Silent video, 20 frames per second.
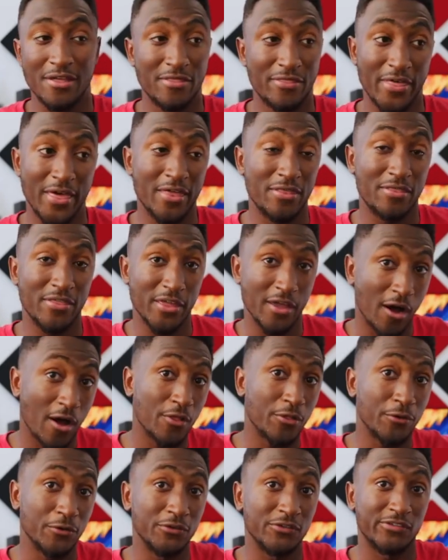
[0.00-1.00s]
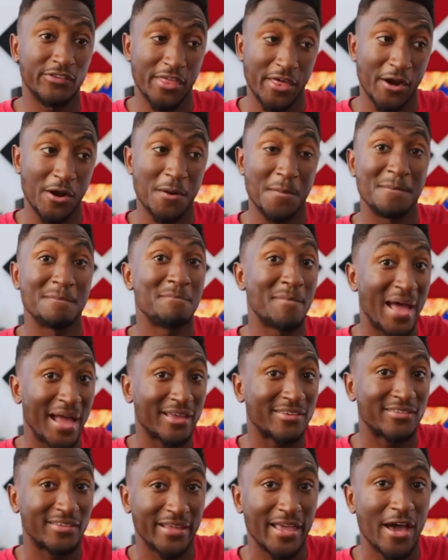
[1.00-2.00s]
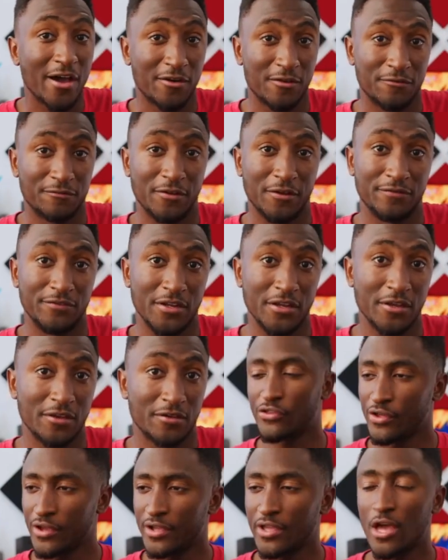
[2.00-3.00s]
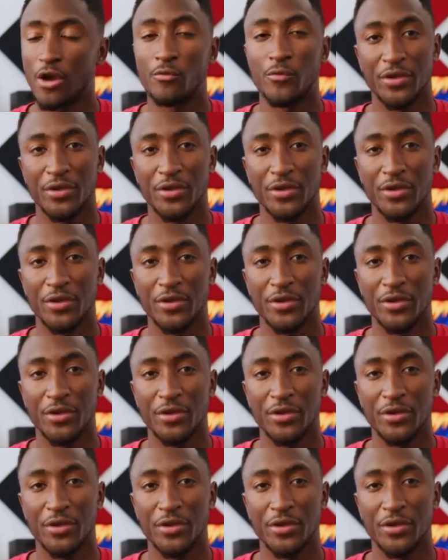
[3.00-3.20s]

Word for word: than the others that are maxing out at 50. So there you go.